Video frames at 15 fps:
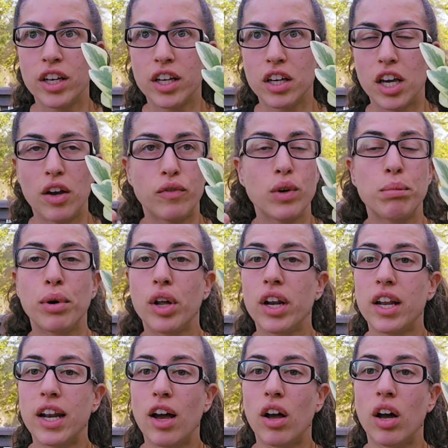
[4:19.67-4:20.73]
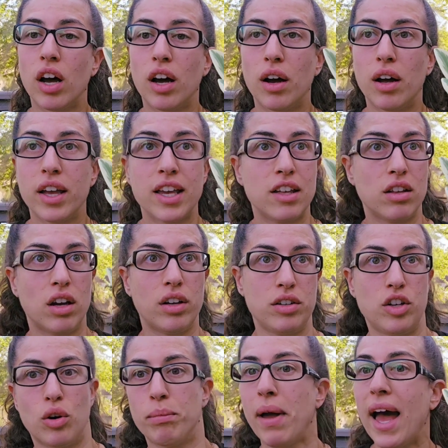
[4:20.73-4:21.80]
If you put it on
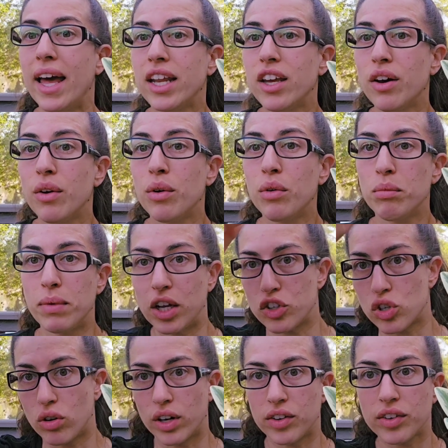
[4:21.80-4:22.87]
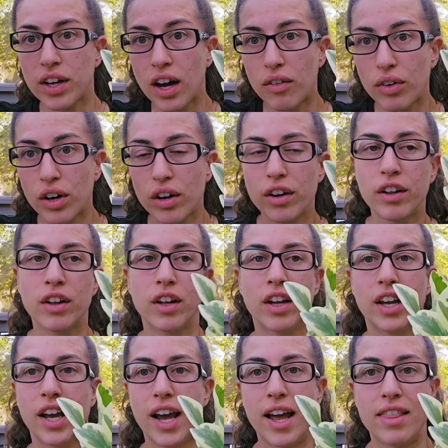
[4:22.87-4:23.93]
your patio, make sure it's covered,
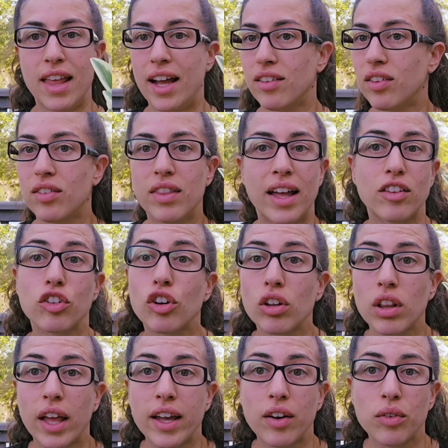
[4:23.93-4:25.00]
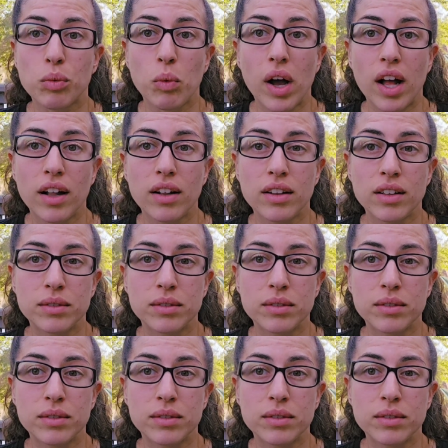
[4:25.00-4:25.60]
and that's good light as well.